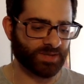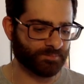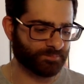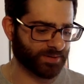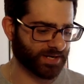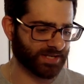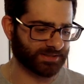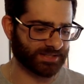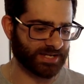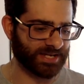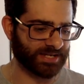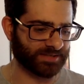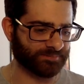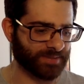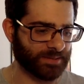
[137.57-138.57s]
but
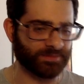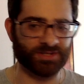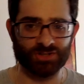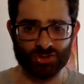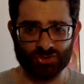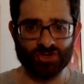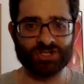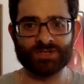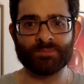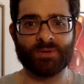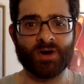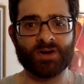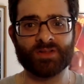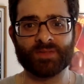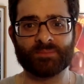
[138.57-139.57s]
like maybe the nutrition
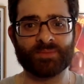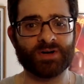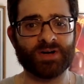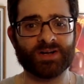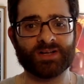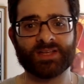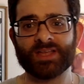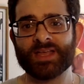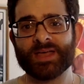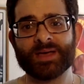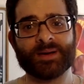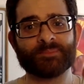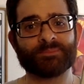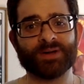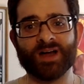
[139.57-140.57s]
part of the book.
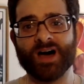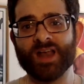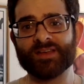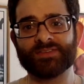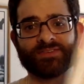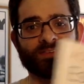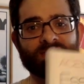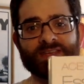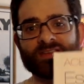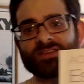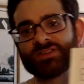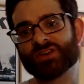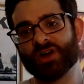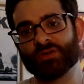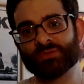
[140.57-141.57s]
But honestly,
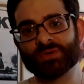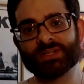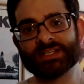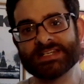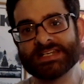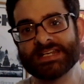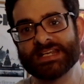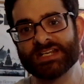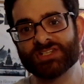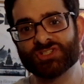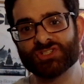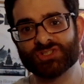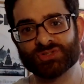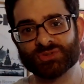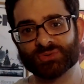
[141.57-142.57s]
you don't really need
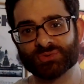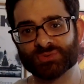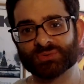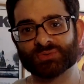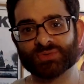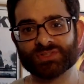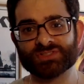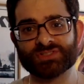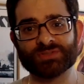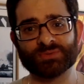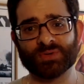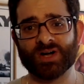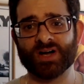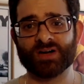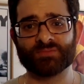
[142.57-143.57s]
to
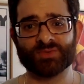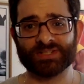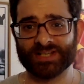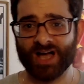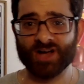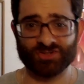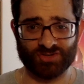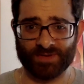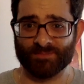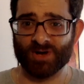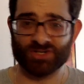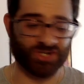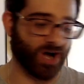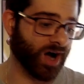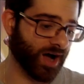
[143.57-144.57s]
really concentrate
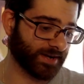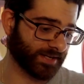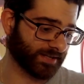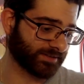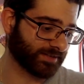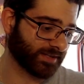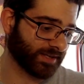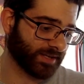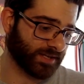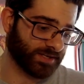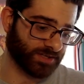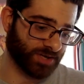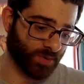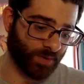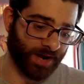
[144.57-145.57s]
much on it.
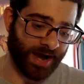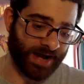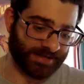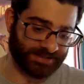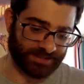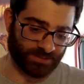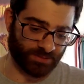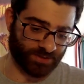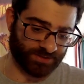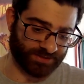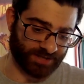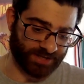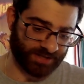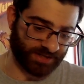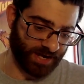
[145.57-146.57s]
What I did was
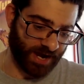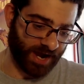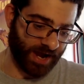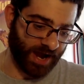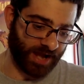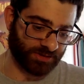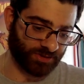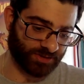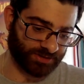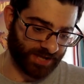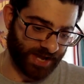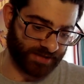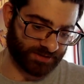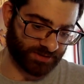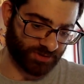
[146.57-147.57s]
I looked
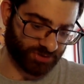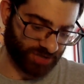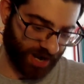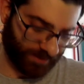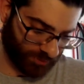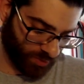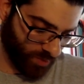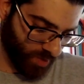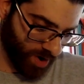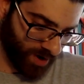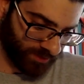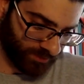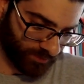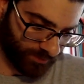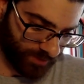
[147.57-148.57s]
at chapter
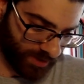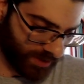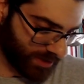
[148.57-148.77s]
one,